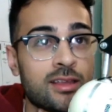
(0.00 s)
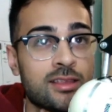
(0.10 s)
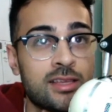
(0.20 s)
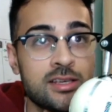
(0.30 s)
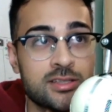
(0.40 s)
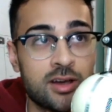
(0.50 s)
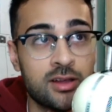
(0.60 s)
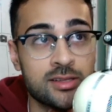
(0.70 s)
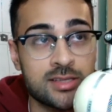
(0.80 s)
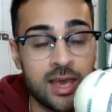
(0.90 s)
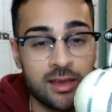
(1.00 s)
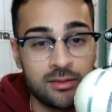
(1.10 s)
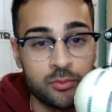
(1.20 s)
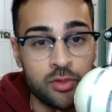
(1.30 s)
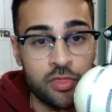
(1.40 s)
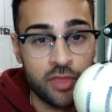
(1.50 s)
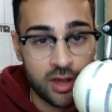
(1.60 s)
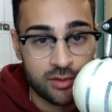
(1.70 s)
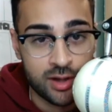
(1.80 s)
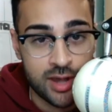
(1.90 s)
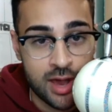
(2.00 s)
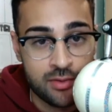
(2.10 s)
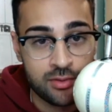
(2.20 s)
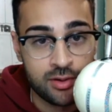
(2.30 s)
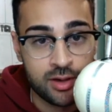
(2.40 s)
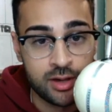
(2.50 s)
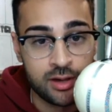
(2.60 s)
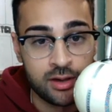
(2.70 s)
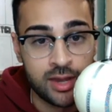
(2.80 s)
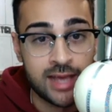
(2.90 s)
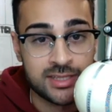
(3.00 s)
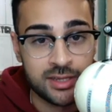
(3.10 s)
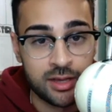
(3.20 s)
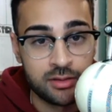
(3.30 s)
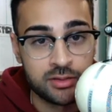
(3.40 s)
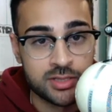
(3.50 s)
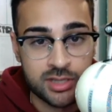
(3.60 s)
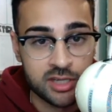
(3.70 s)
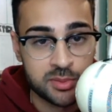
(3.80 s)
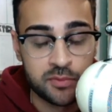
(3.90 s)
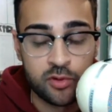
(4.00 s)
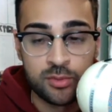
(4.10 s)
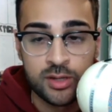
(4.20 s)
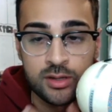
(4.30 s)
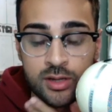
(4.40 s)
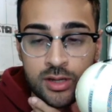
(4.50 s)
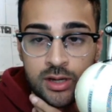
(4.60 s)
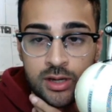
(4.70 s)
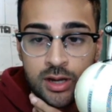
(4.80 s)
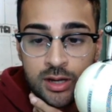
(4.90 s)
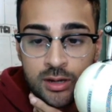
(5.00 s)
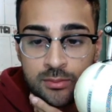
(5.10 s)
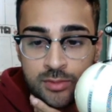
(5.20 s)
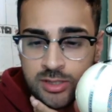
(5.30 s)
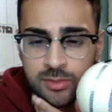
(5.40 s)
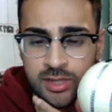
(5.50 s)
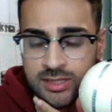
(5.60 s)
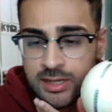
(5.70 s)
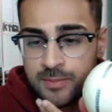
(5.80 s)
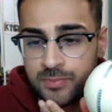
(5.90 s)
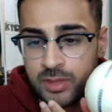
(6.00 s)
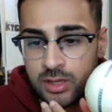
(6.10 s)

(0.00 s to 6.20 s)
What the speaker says: he's on set with Thug right now, on SNL because Thug's performing, or something like that.